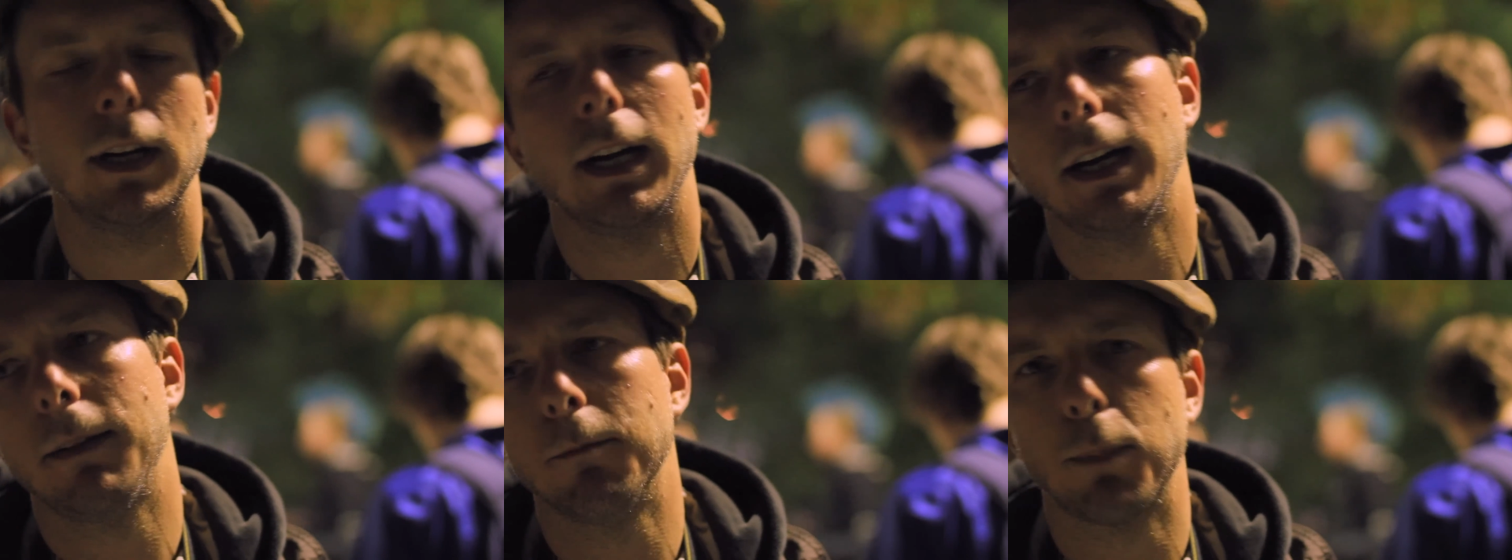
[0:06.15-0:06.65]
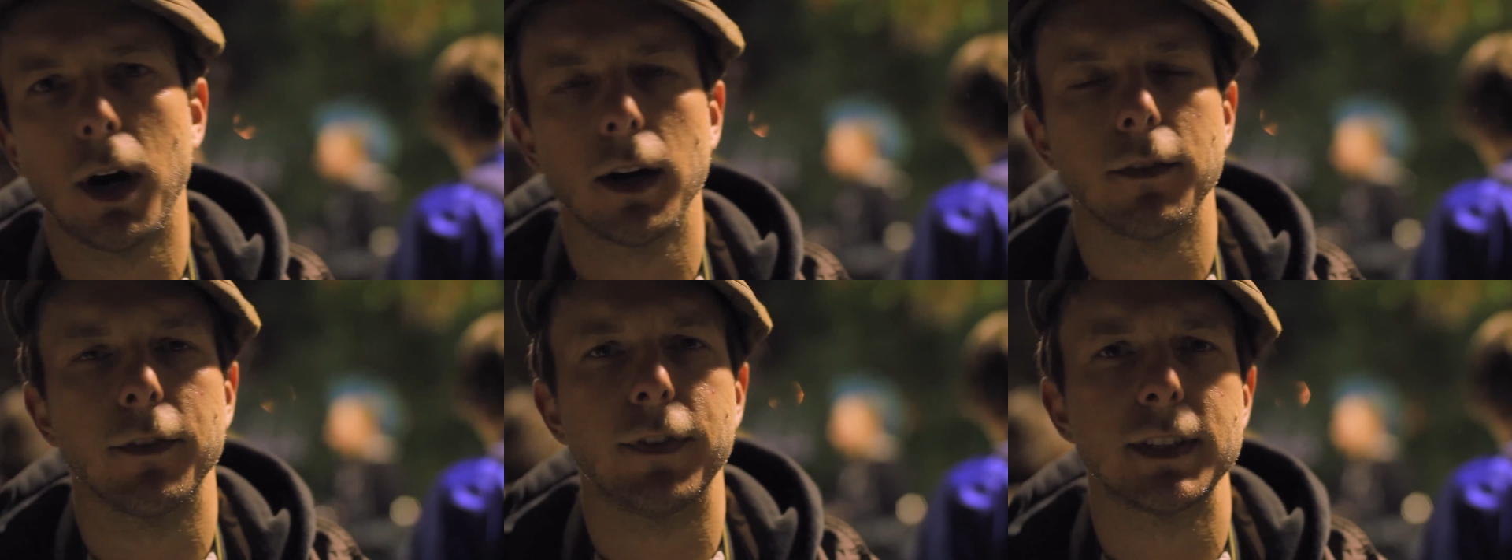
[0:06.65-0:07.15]
I'm part
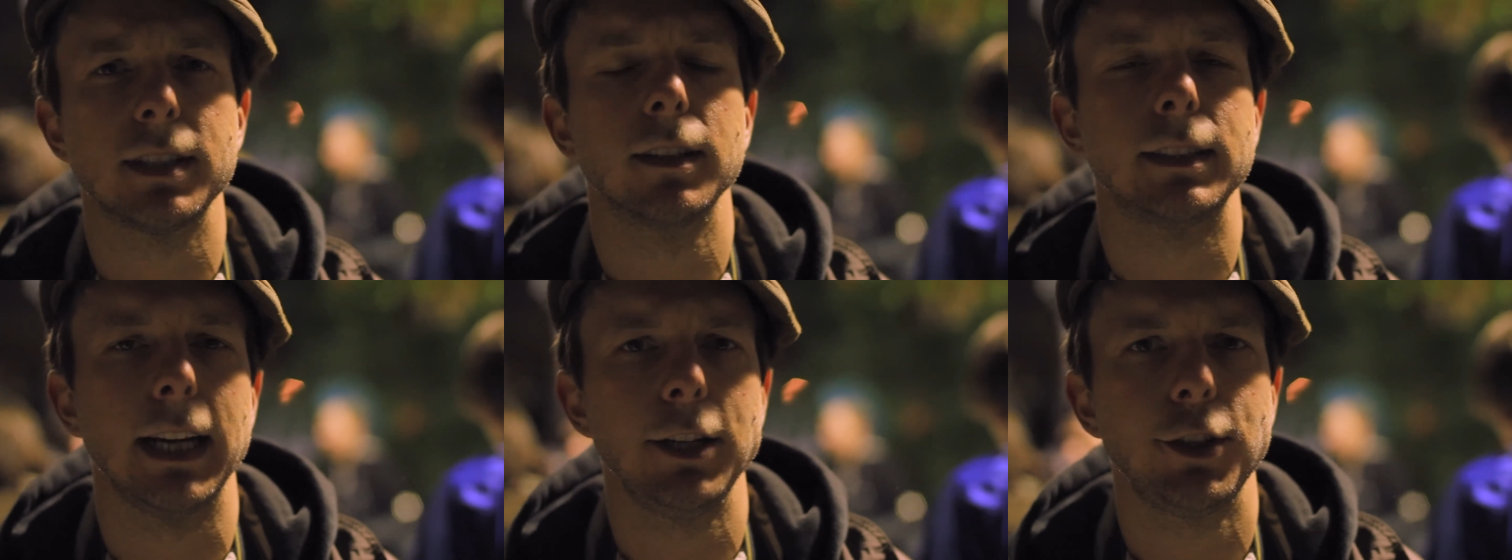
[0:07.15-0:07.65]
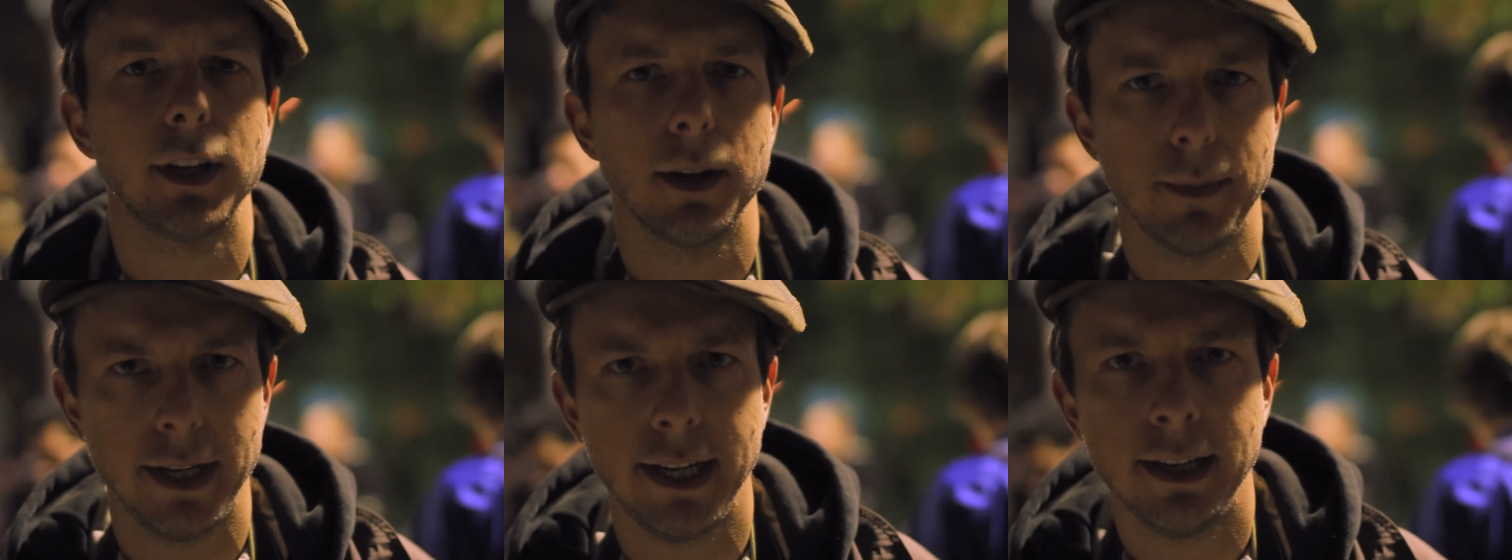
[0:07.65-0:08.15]
of the facilitation
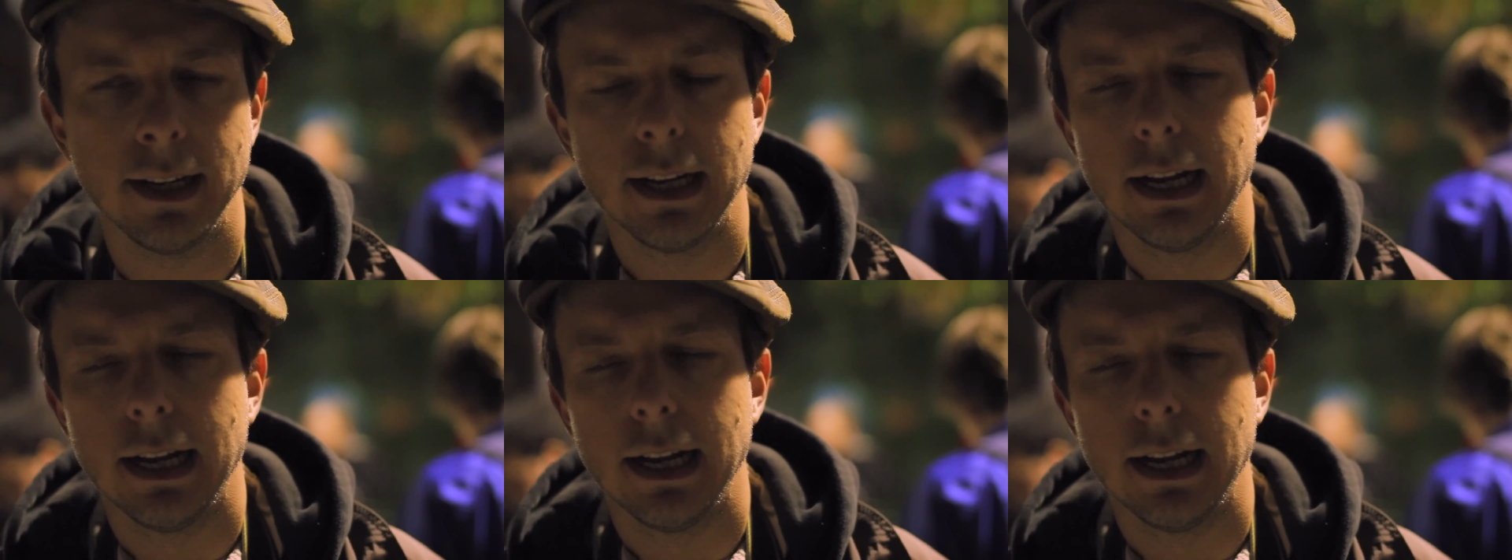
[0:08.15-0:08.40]
committee.